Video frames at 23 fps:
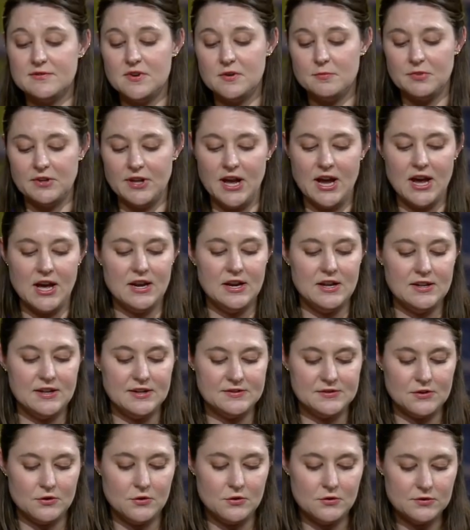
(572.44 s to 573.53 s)
of a plant, and
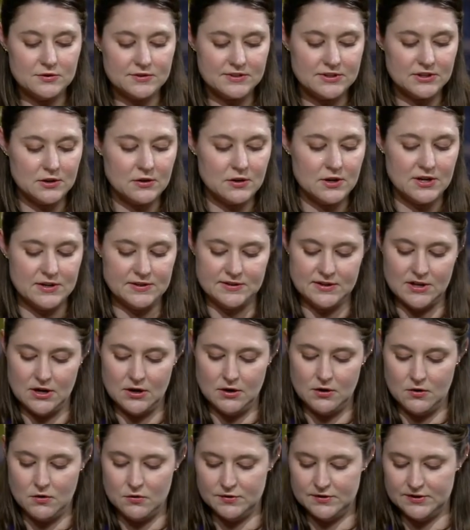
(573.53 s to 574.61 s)
it's a whole series
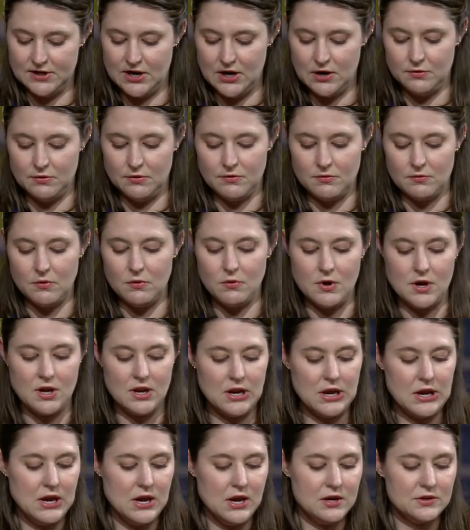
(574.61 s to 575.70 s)
that goes down through it.
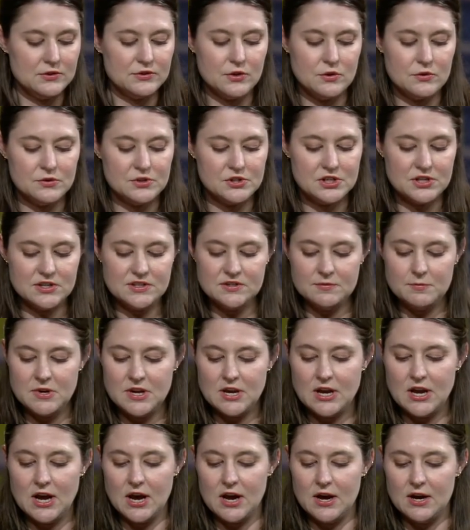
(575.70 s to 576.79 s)
So just
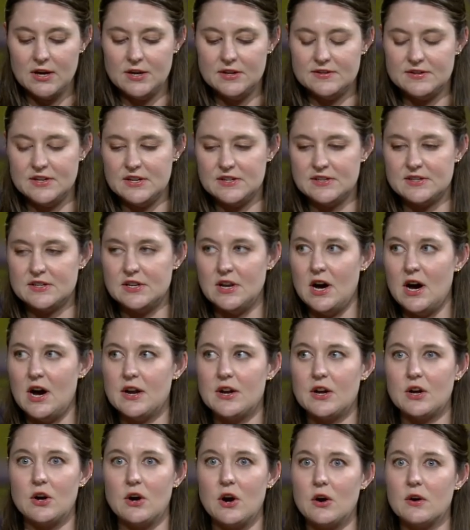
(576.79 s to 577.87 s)
because it's
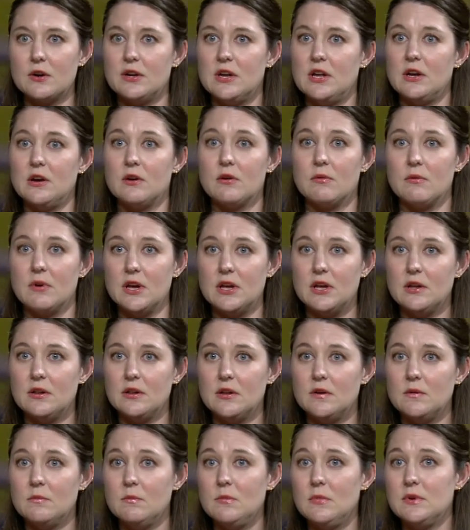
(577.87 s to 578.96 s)
not a gardening
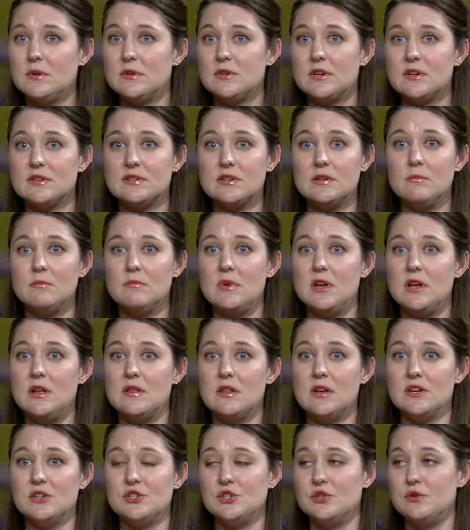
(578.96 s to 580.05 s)
curriculum doesn't mean
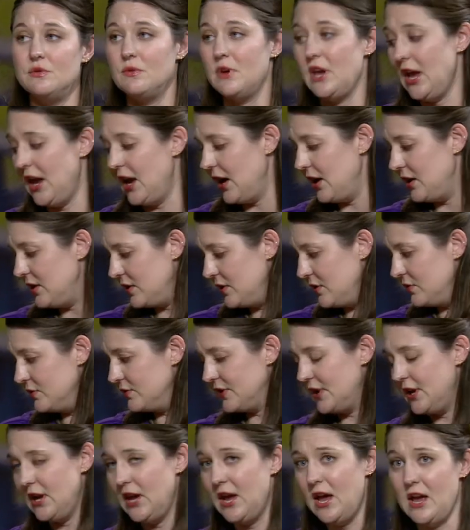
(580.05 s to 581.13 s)
that you can't
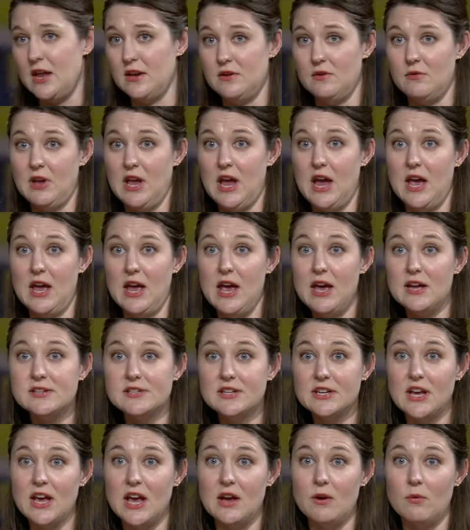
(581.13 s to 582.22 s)
use it and you can't
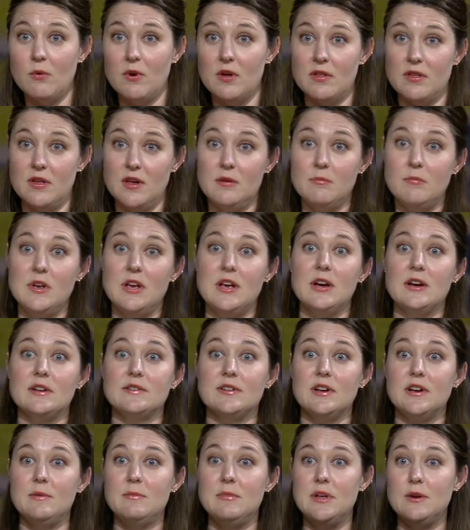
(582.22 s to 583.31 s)
educate with it. Because
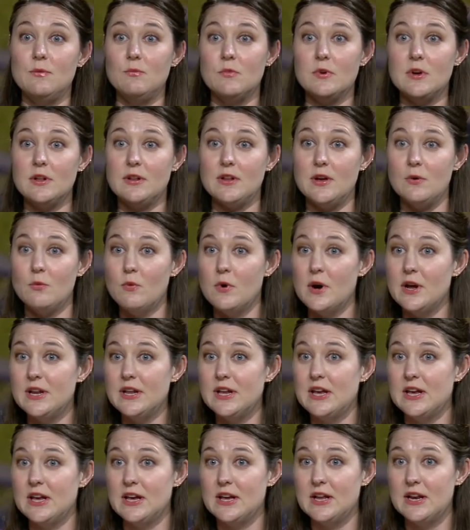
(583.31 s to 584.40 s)
I mean, really, what
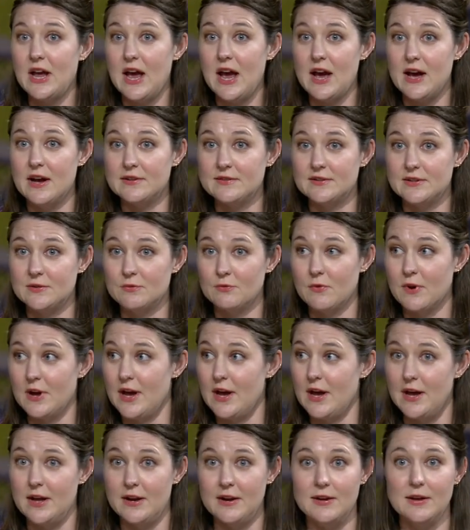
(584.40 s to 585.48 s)
kid hasn't
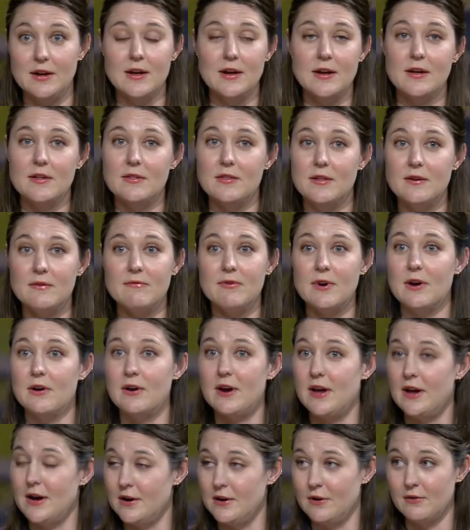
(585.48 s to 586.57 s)
read *The
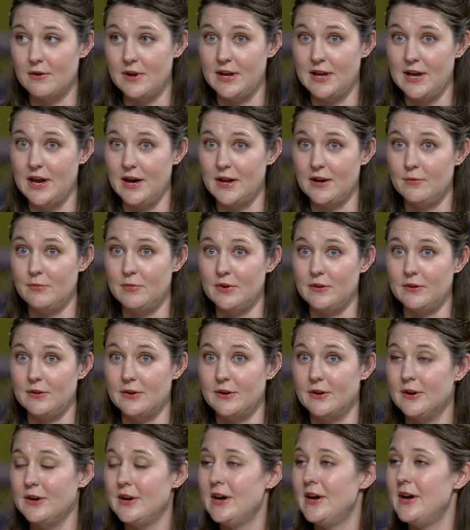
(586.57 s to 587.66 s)
Very Hungry
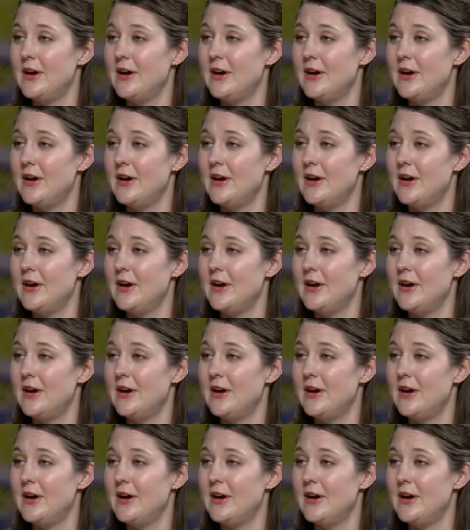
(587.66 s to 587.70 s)
Caterpillar*?